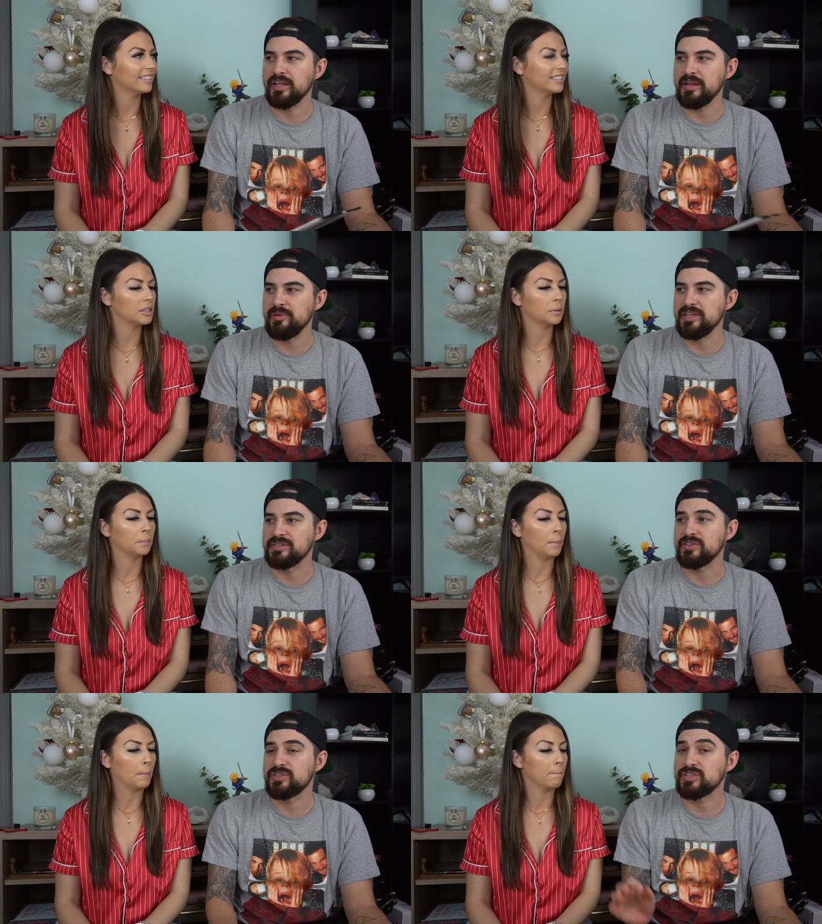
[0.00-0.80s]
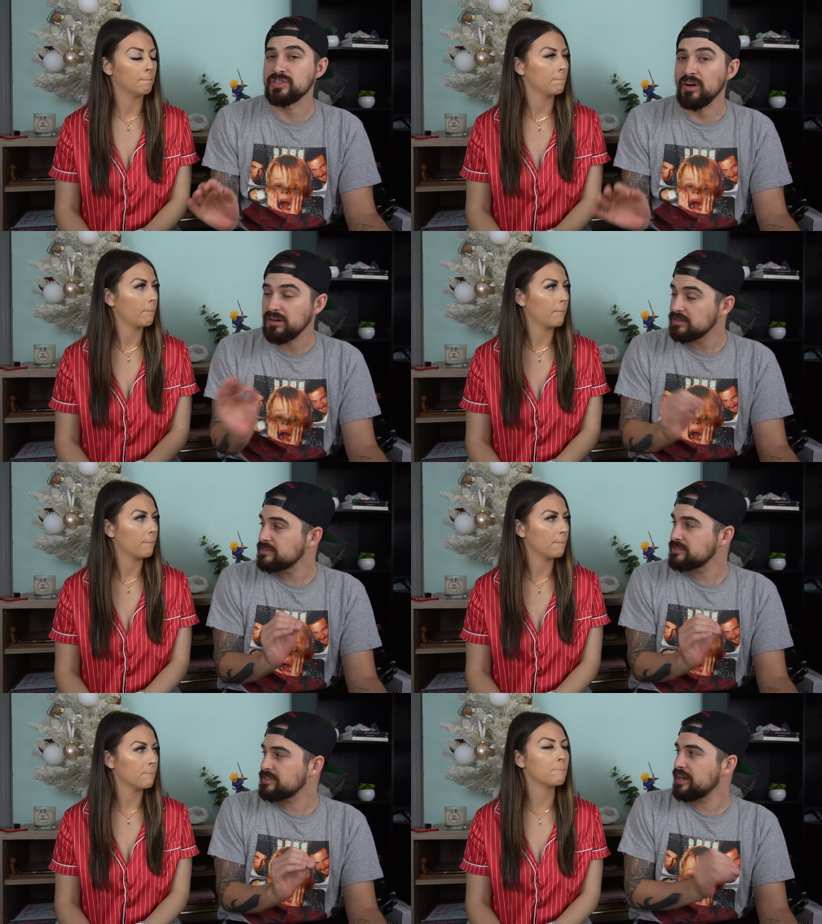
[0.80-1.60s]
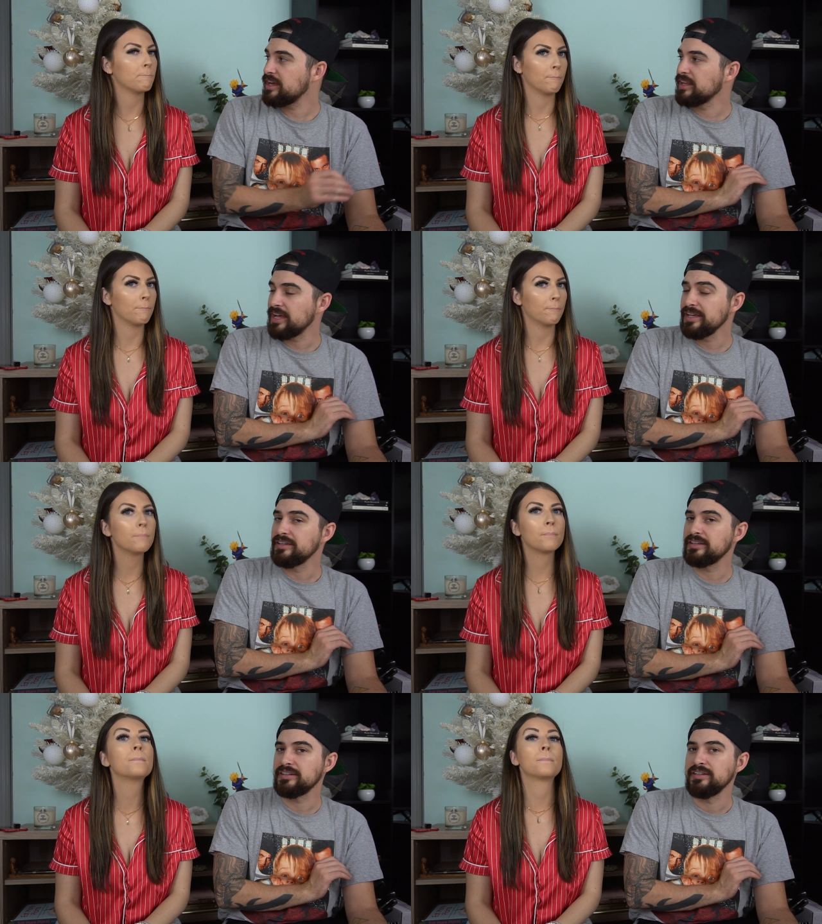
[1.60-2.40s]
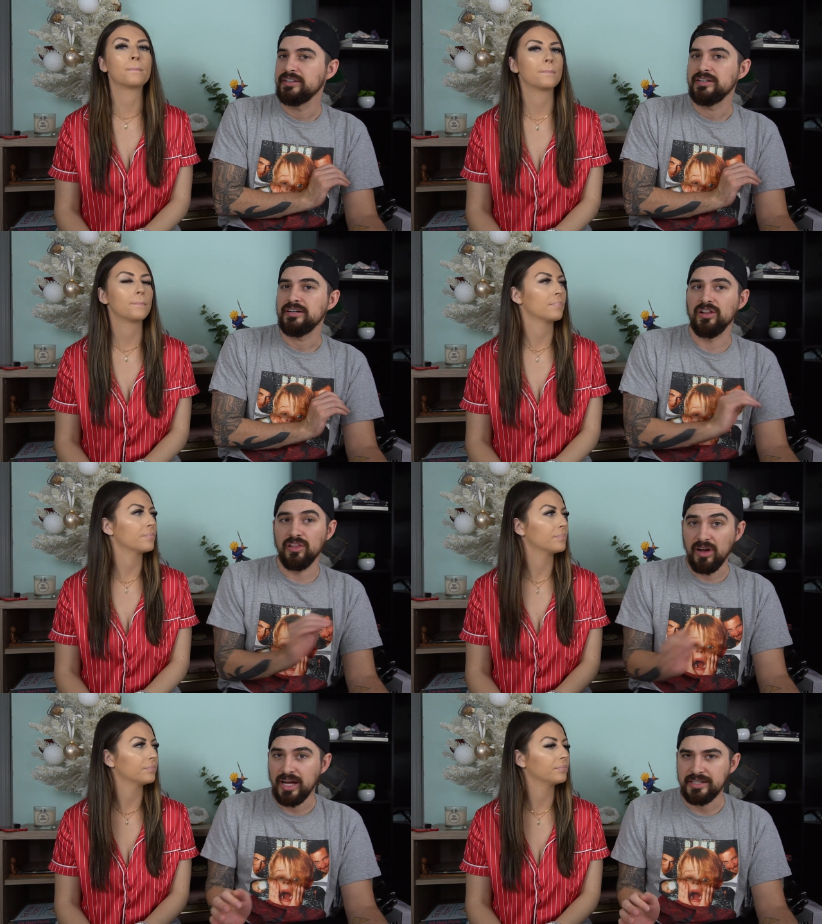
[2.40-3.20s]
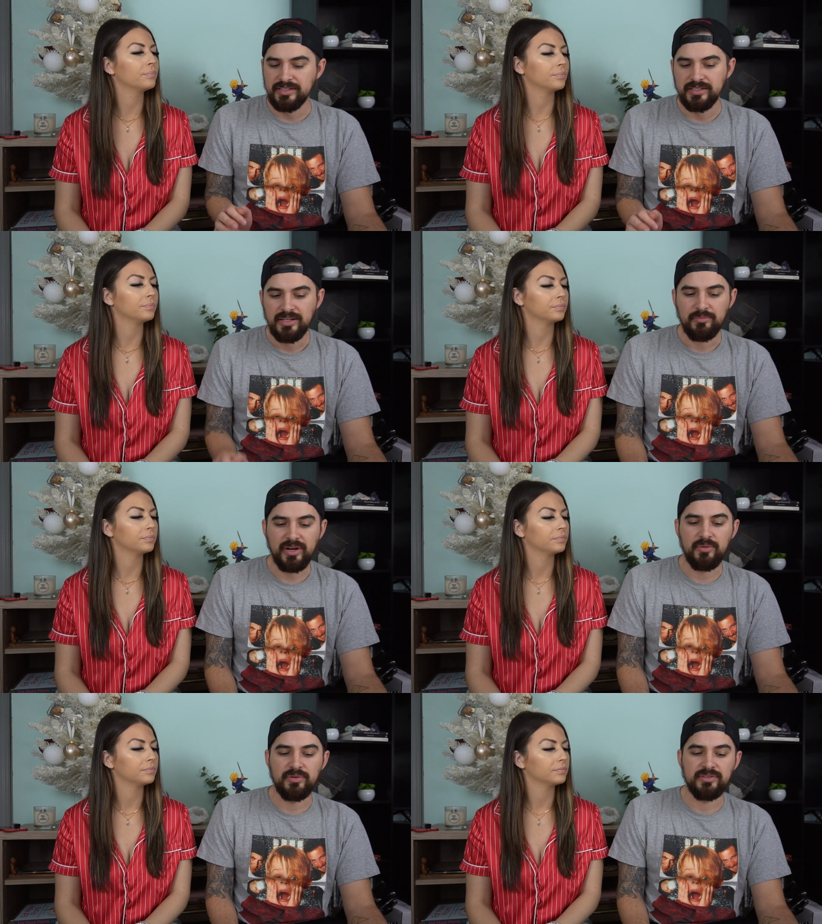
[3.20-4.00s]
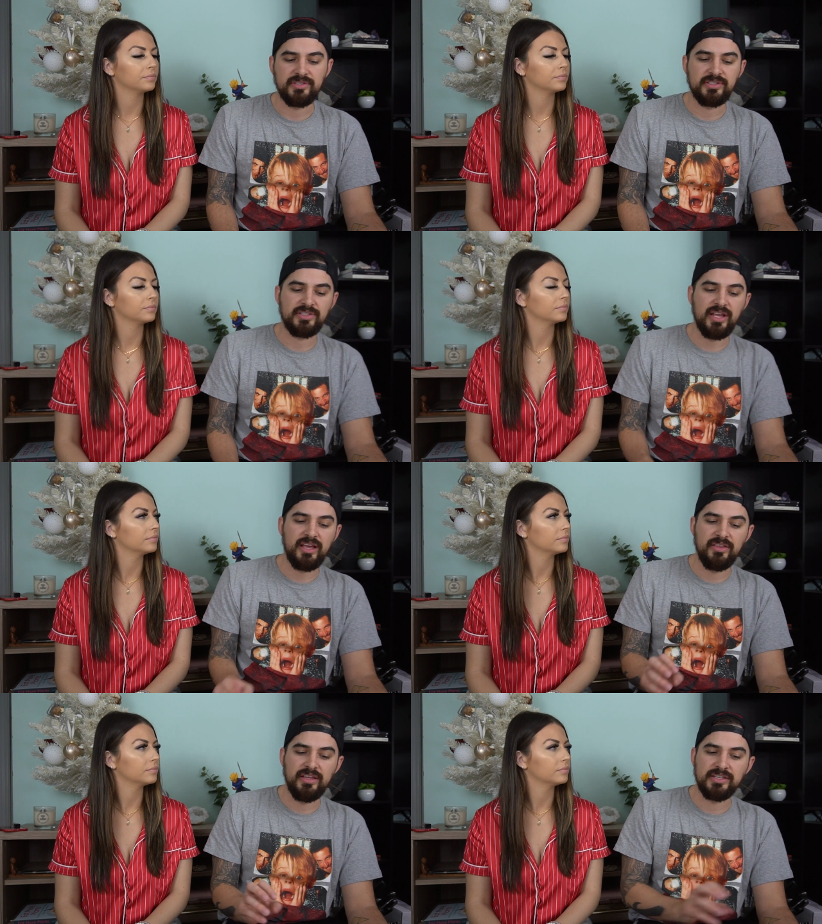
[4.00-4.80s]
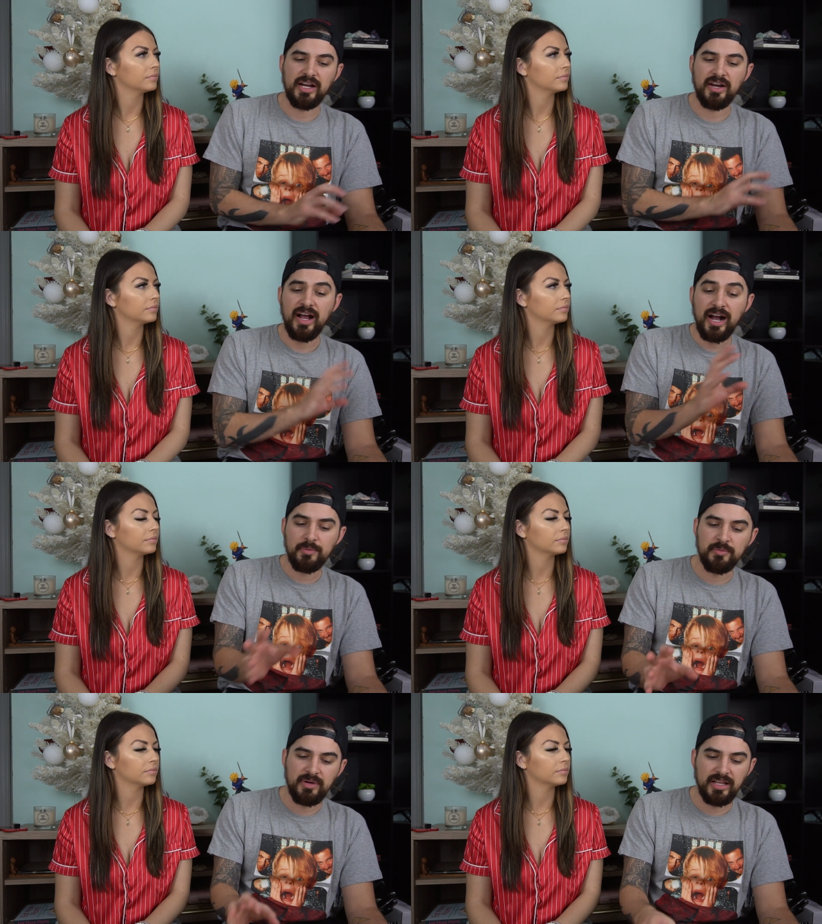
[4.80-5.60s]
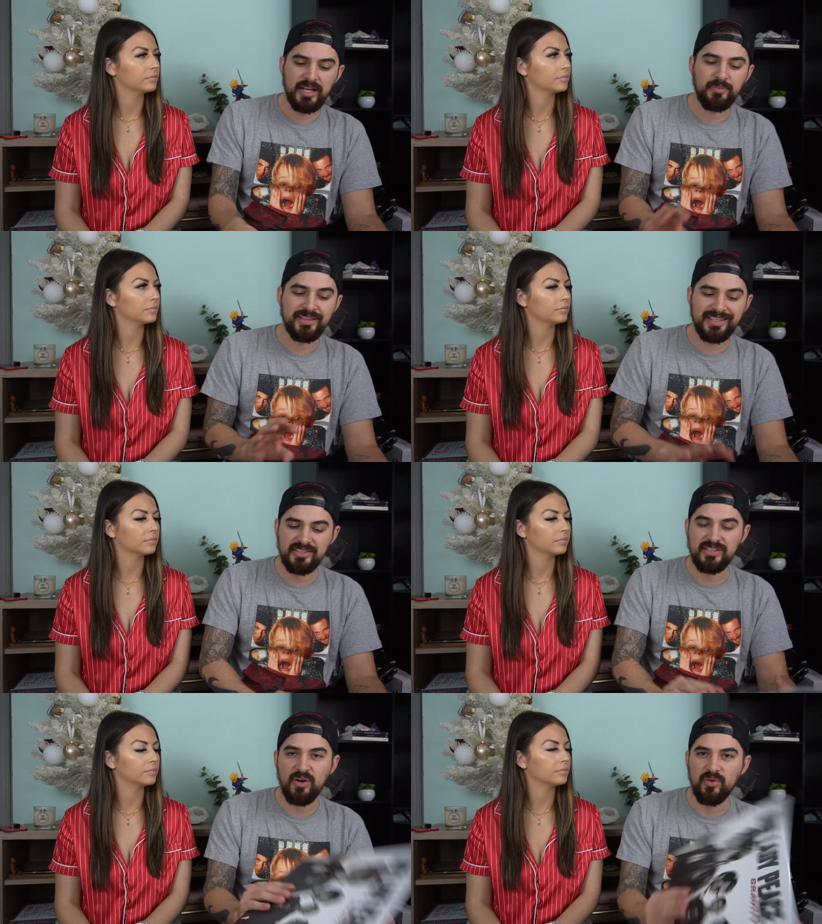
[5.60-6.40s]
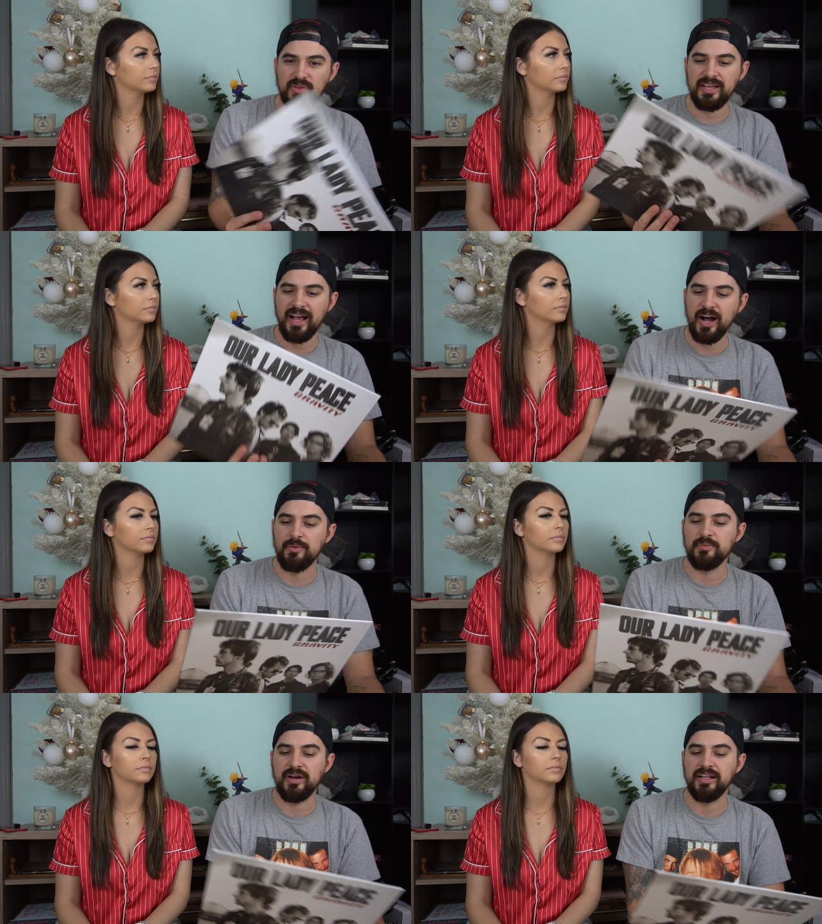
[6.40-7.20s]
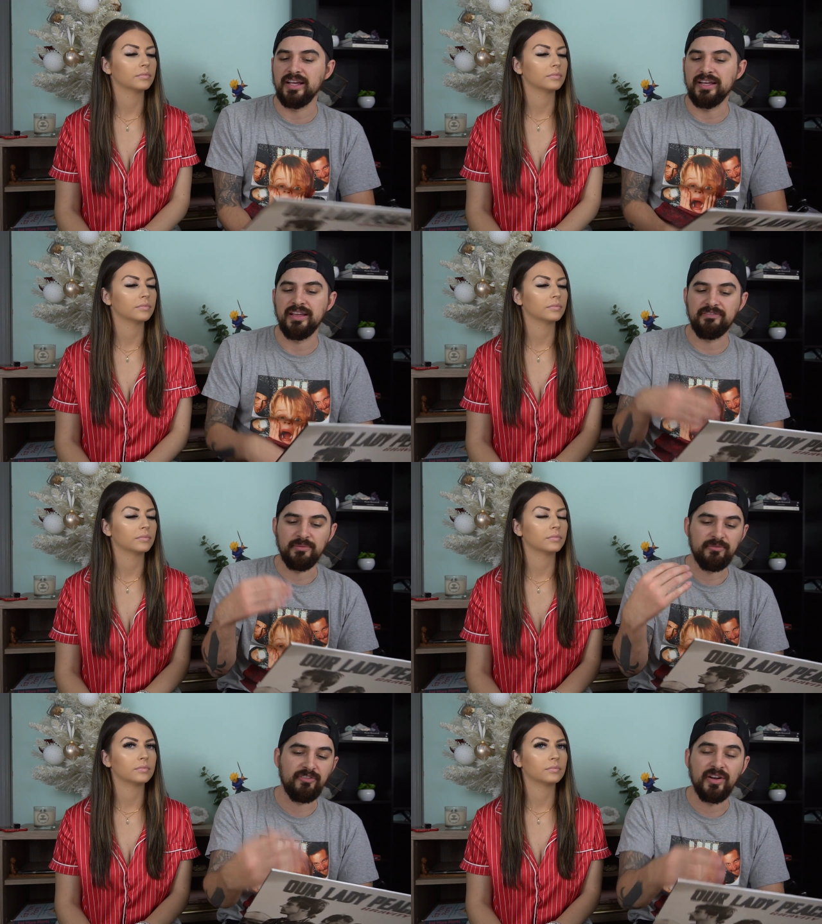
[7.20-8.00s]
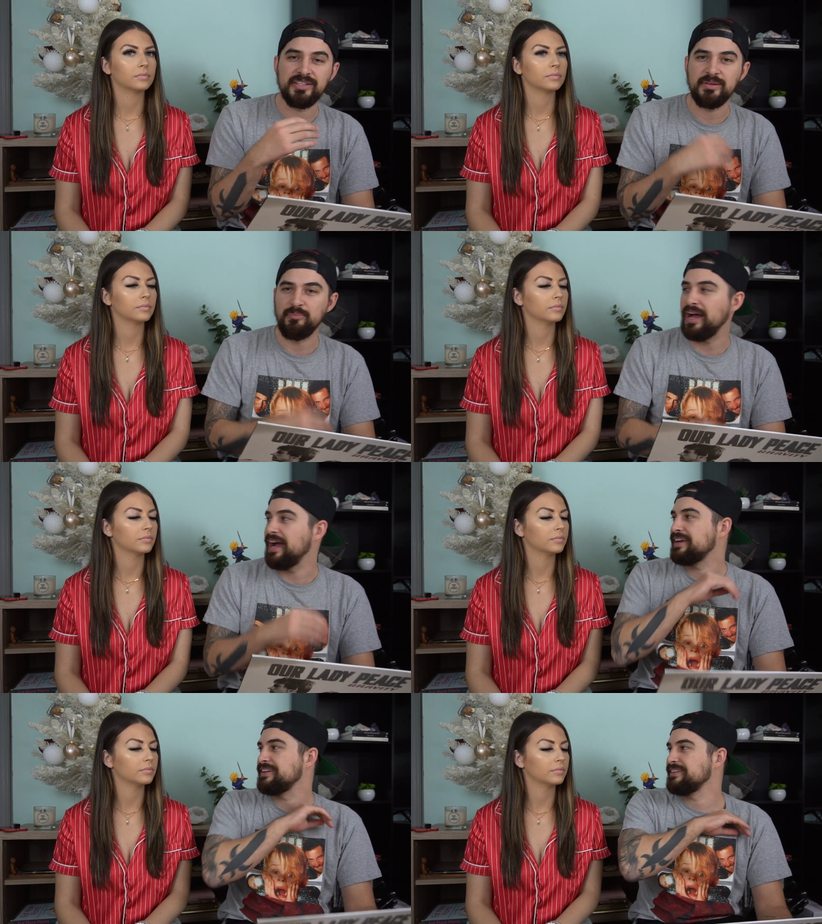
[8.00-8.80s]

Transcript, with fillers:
Speaker 1: Lady Peace songs that mm-hmm. I like mm-hmm. a lot, but I wouldn't say the entire album I like, but this is the only album I like it from front to back.